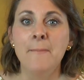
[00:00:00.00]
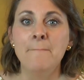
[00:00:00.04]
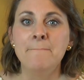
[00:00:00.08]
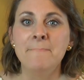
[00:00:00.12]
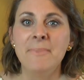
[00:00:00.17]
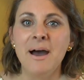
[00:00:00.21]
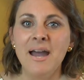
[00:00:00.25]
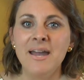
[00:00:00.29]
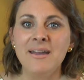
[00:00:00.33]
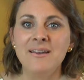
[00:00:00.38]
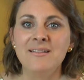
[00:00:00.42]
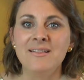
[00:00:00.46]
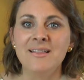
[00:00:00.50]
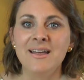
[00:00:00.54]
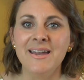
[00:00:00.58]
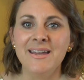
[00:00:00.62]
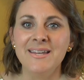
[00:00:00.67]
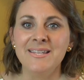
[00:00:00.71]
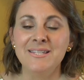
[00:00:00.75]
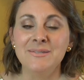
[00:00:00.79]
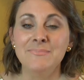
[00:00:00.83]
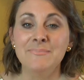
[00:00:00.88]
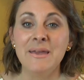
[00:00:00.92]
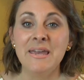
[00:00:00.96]
My
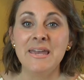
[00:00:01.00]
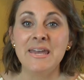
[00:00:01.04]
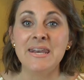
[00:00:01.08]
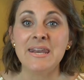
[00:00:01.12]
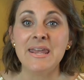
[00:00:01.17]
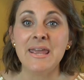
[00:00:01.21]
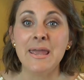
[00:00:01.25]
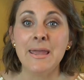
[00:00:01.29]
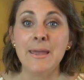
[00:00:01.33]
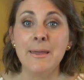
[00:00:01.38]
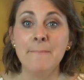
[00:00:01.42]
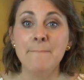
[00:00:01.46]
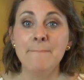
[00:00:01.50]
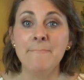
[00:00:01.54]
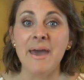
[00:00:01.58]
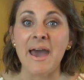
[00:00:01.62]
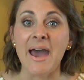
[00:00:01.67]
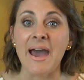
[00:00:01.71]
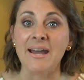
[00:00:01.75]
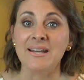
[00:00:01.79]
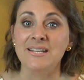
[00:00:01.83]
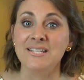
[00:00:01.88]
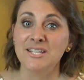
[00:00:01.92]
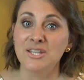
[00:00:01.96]
clients make an
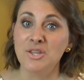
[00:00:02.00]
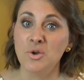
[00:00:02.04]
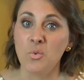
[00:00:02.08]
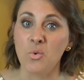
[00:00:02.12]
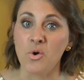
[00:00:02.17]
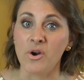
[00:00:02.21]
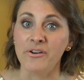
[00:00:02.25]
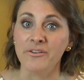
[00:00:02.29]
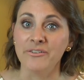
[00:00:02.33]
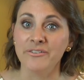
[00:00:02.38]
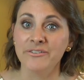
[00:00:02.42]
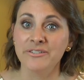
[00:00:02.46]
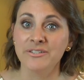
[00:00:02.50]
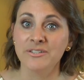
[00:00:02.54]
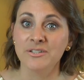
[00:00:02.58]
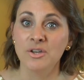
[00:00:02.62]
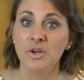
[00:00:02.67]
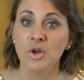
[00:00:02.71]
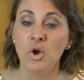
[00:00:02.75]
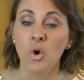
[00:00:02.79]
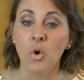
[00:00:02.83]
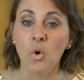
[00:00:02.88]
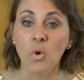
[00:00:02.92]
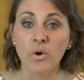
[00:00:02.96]
impact in the world
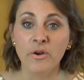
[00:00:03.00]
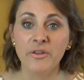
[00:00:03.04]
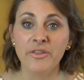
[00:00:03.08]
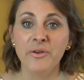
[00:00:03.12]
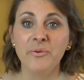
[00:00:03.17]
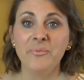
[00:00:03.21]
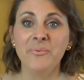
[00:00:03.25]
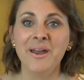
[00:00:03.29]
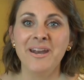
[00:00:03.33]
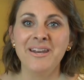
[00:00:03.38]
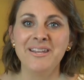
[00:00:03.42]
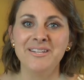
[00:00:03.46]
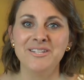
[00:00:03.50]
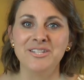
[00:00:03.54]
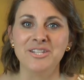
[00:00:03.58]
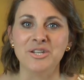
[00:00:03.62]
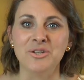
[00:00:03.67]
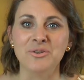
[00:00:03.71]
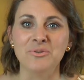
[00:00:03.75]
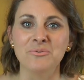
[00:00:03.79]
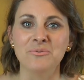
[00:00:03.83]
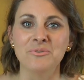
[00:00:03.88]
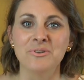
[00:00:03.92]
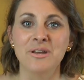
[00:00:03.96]
or they're ready
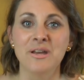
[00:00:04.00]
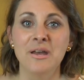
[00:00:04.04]
to.